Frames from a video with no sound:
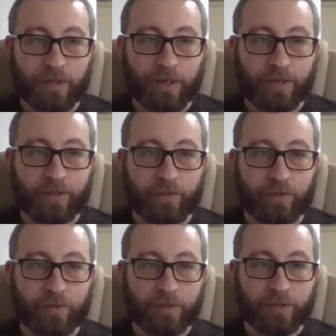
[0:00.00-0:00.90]

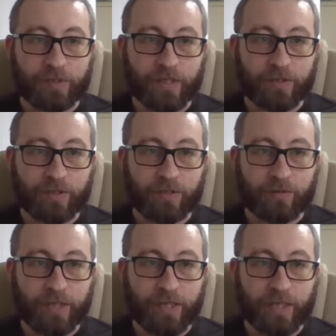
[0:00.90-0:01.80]
INO is this
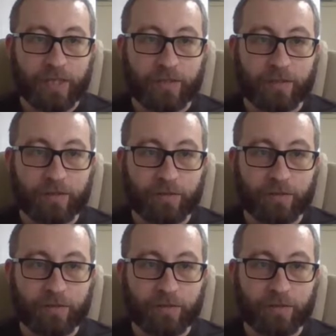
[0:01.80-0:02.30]
SLK.